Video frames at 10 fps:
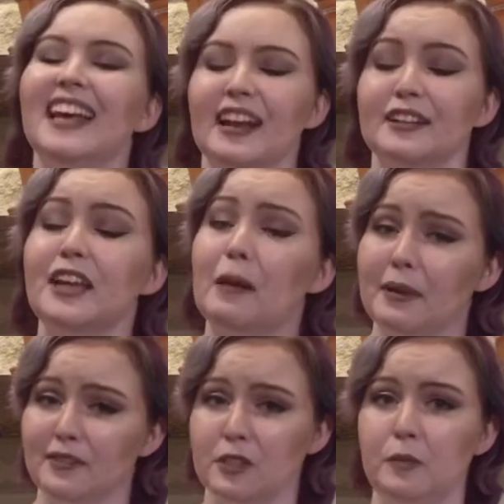and our
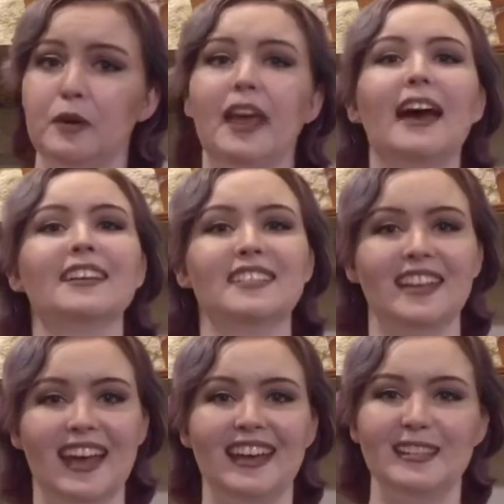topic for Spoonie Hacks
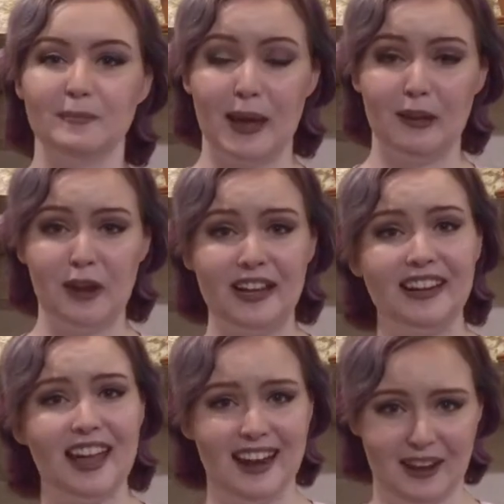today is migraine
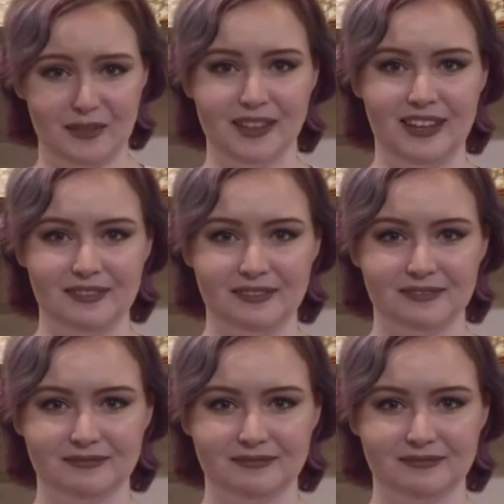and headache relief.